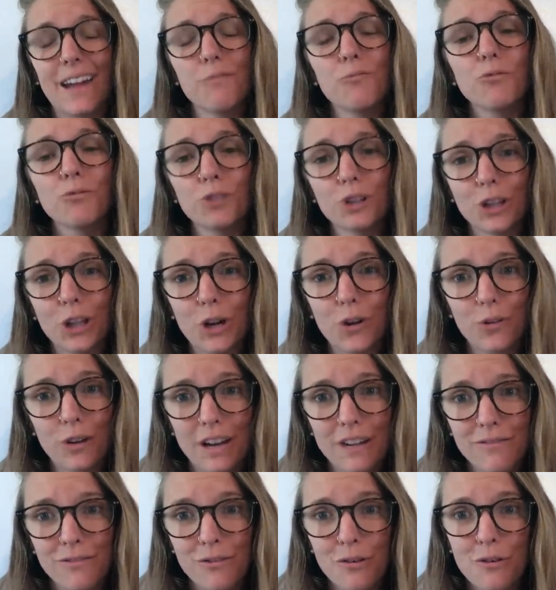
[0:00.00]
I'm really
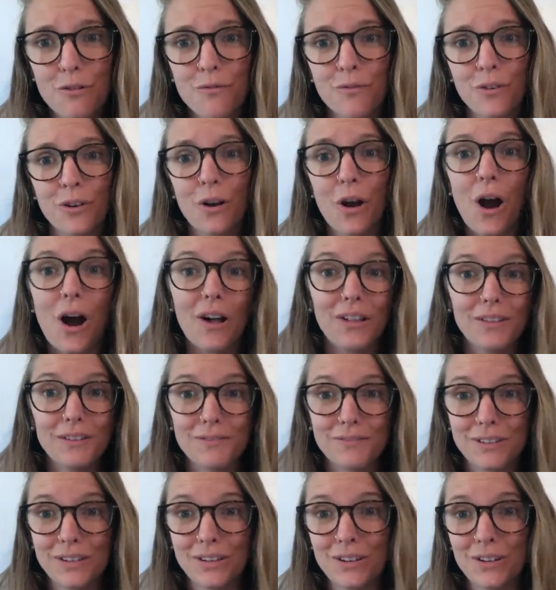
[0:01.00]
grateful for all
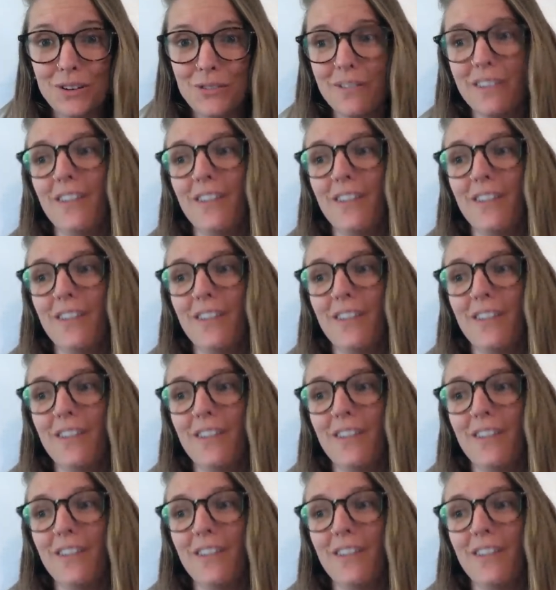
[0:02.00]
of you